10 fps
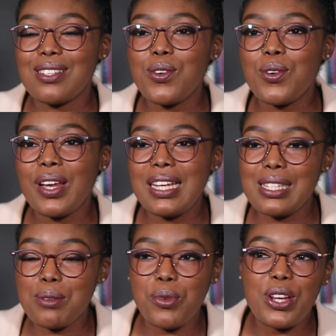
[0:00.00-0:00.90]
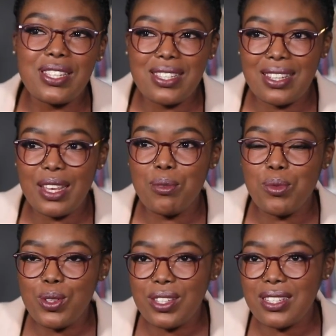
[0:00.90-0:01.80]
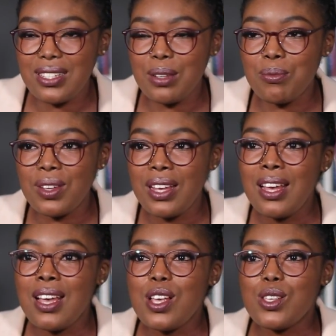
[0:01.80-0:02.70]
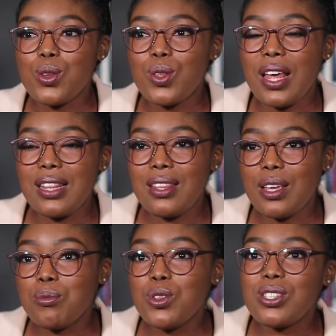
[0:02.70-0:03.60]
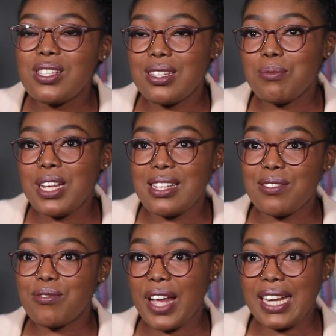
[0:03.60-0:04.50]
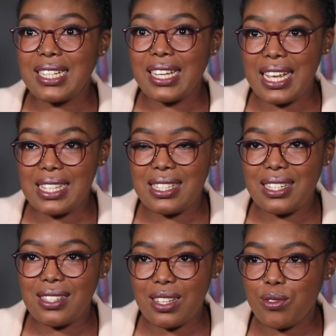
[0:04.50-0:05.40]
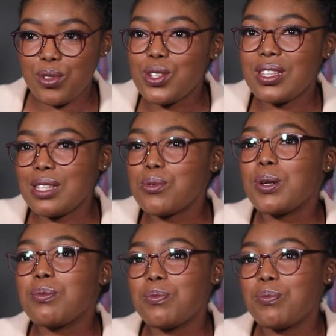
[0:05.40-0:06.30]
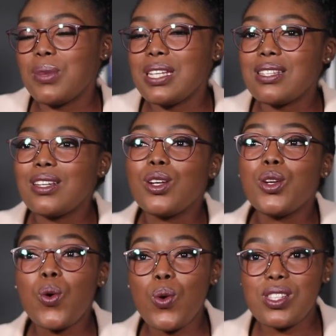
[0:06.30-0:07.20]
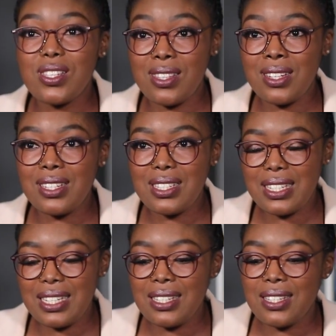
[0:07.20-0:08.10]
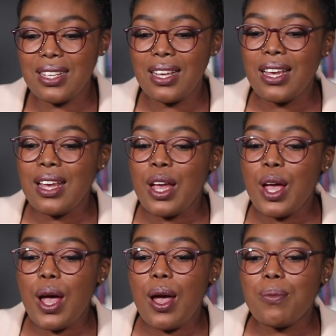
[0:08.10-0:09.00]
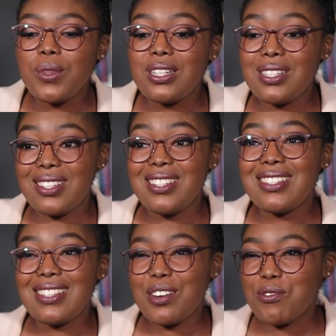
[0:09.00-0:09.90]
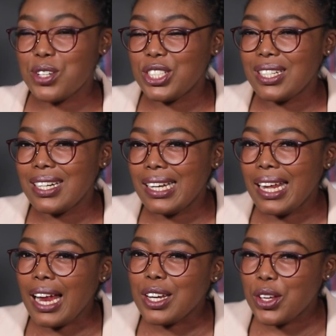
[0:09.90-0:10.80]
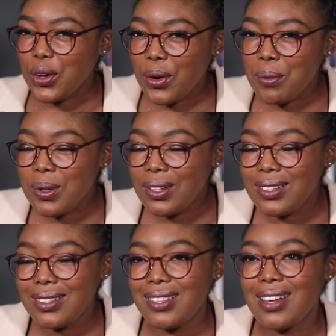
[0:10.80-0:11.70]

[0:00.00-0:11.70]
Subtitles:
So it suppresses the immune system so that the immune system doesn't fight against itself, because that's what basically causes the disease. The disease is unfortunately incurable.